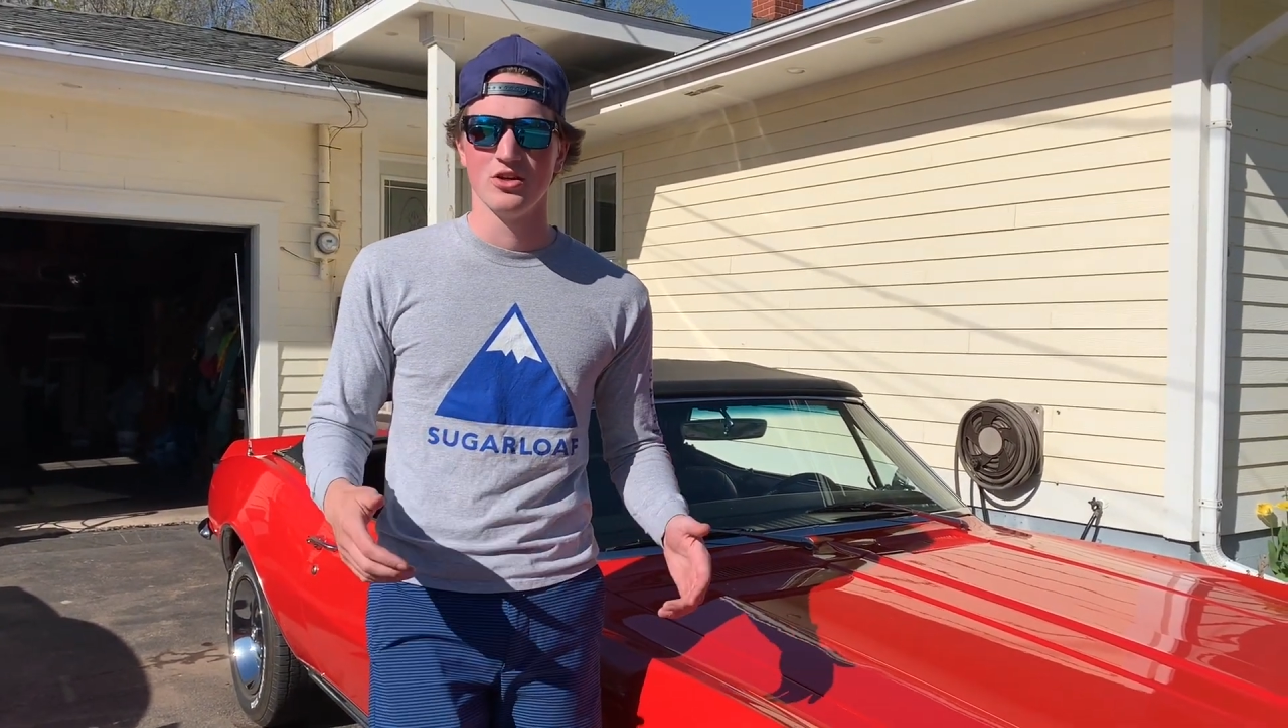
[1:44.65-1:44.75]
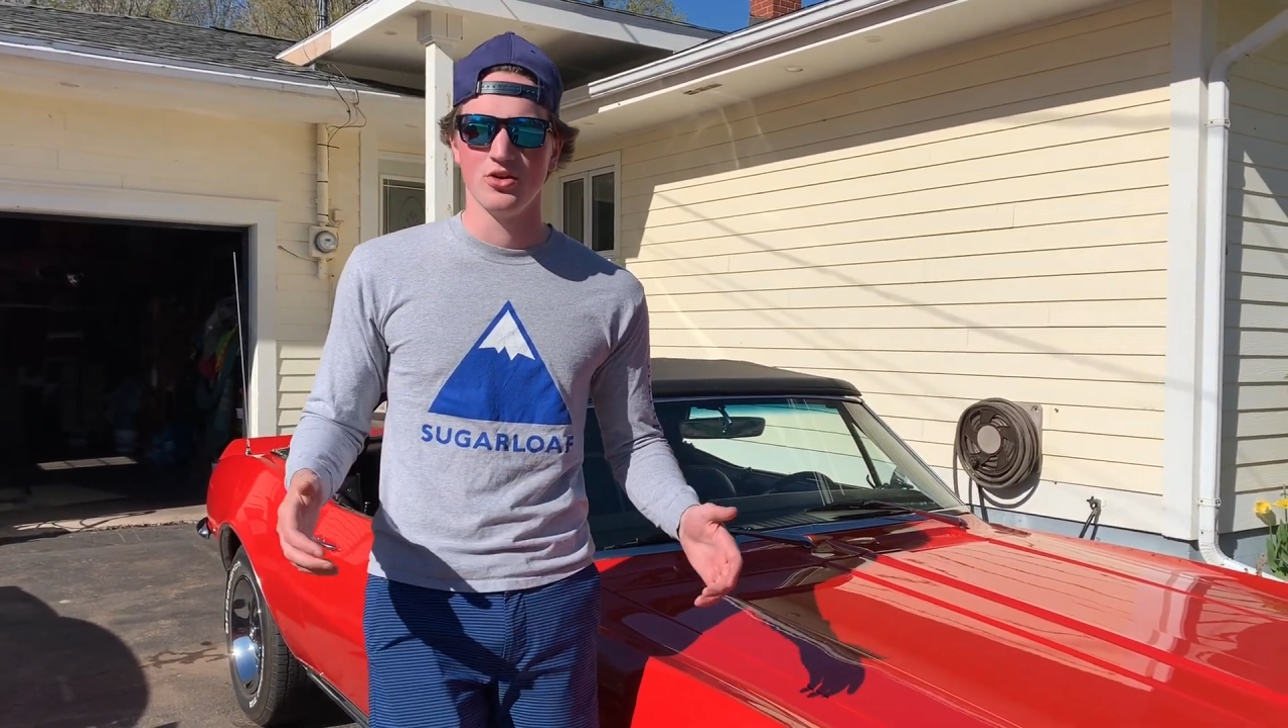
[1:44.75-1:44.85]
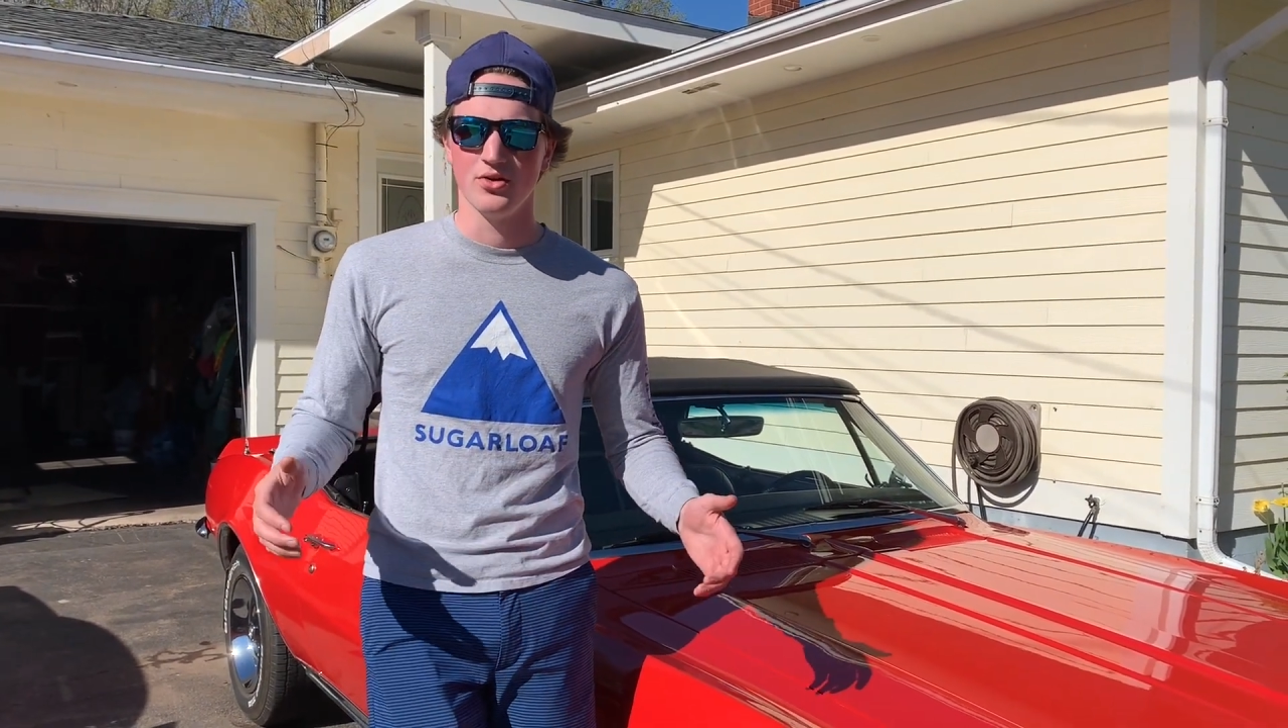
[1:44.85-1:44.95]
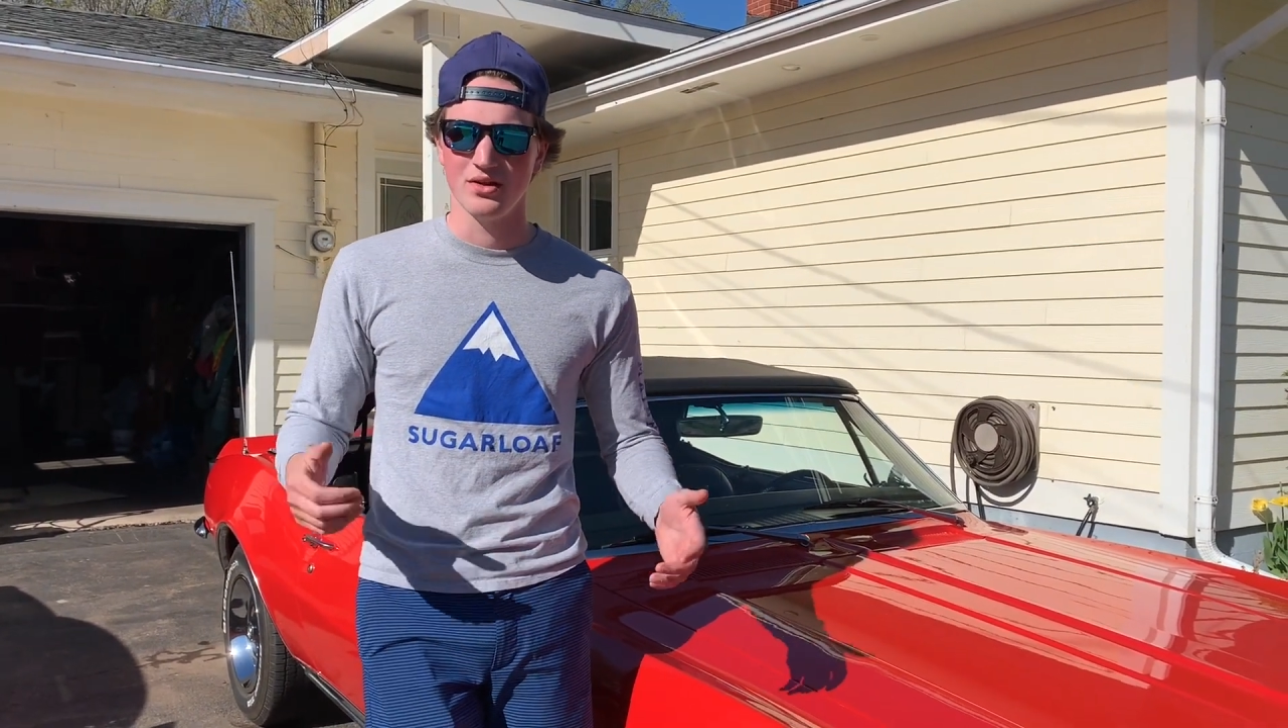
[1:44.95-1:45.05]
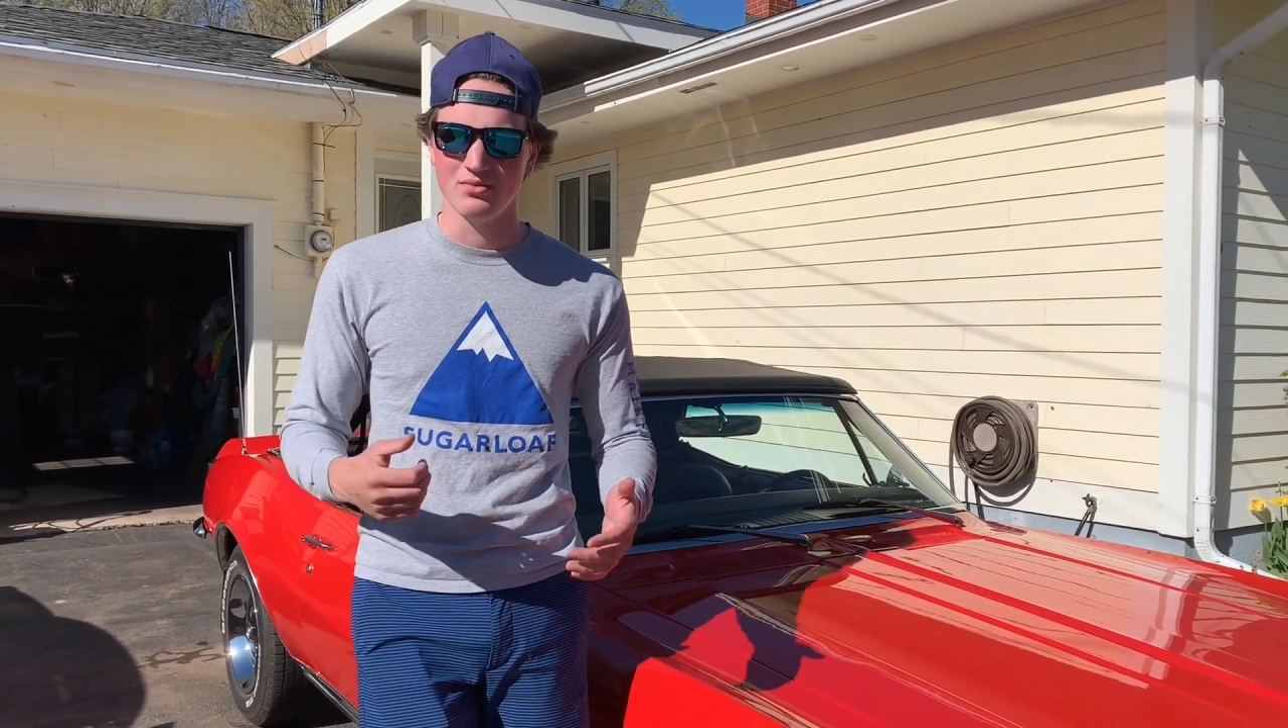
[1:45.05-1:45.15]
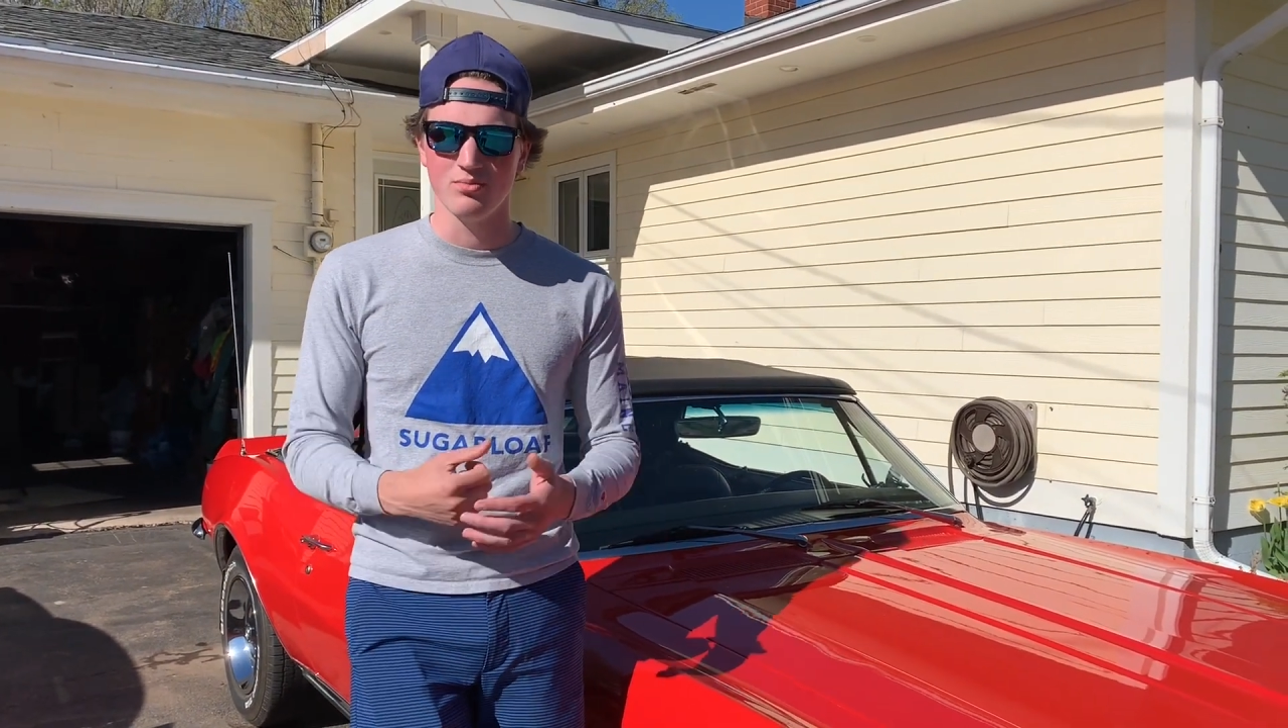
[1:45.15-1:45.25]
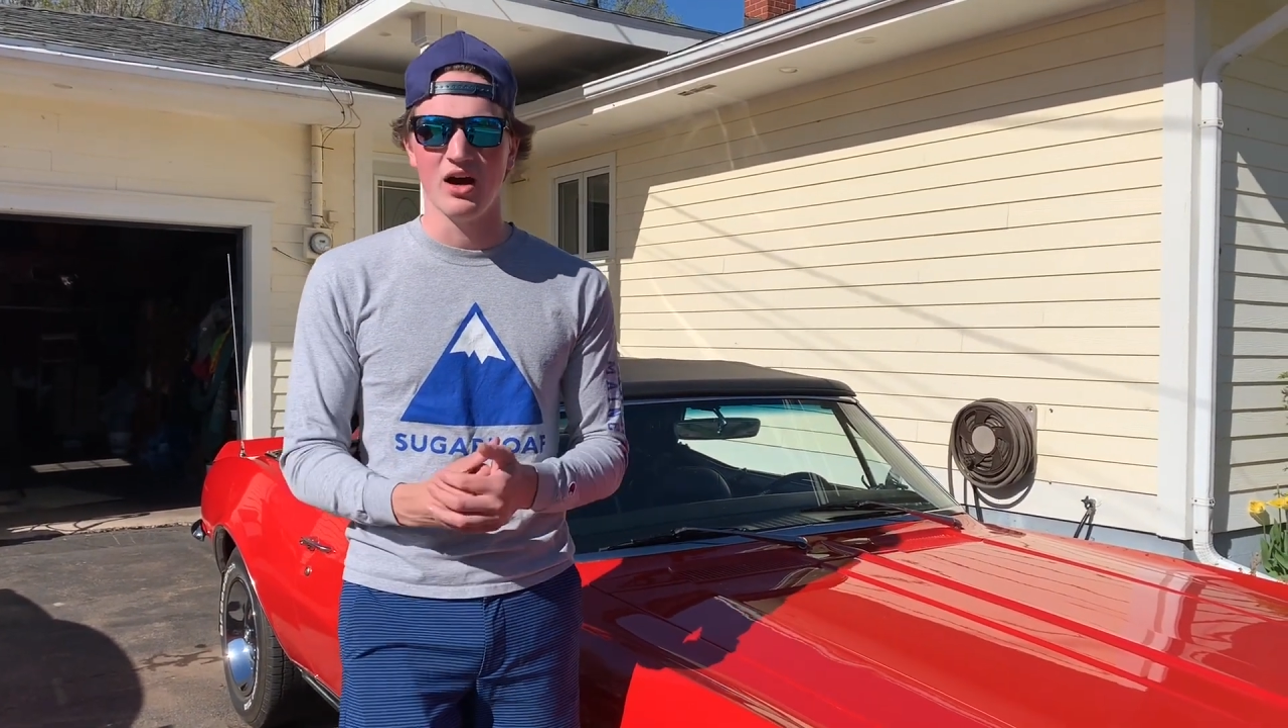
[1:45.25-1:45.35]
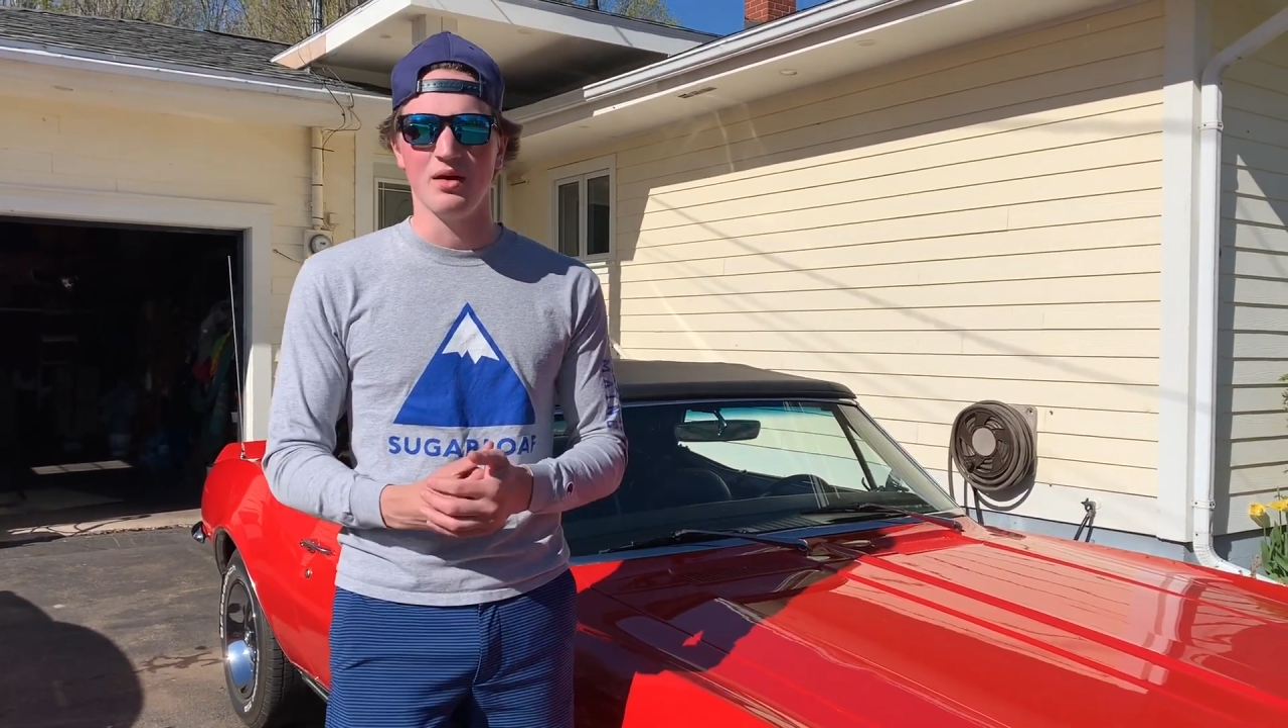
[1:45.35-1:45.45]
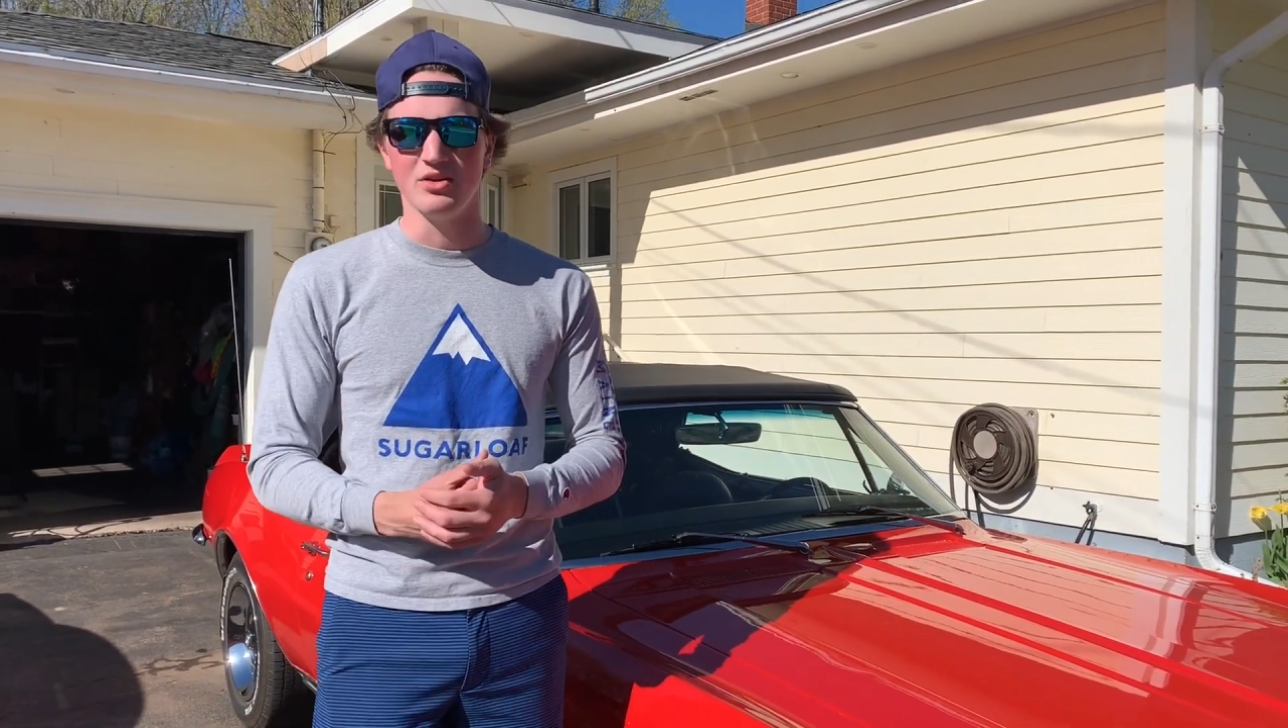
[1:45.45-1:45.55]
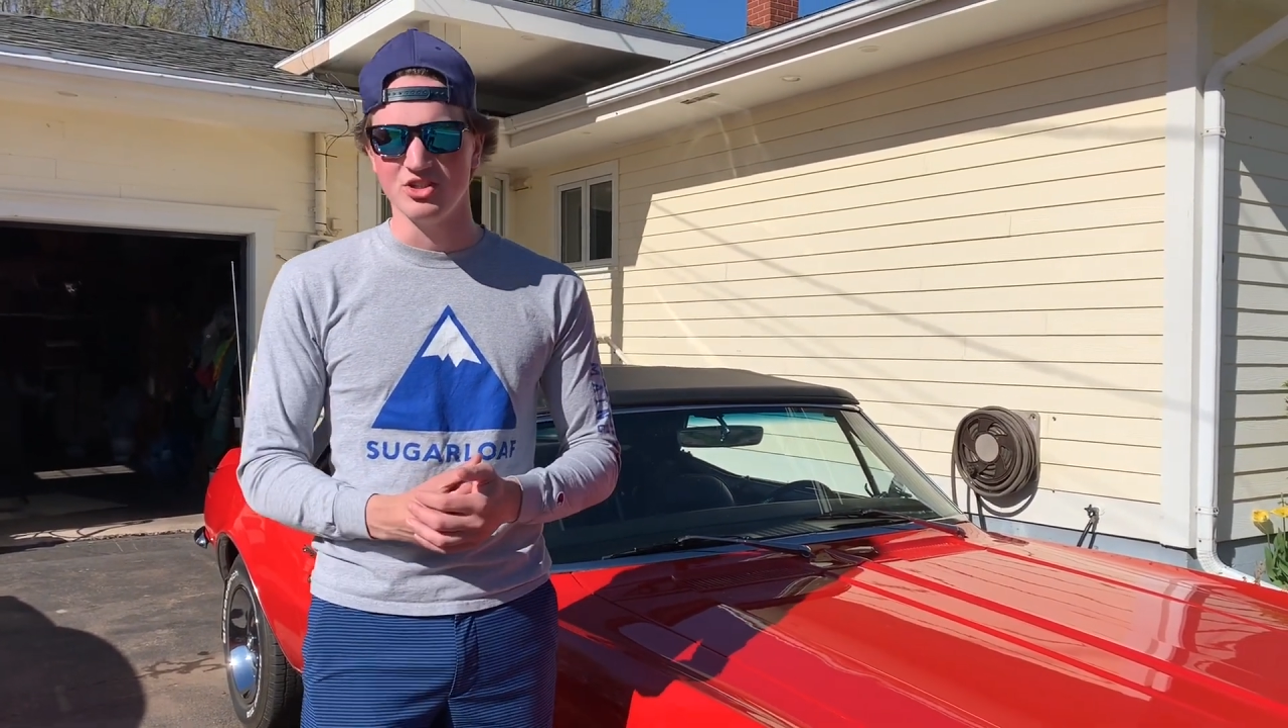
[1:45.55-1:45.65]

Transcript: who could buy me a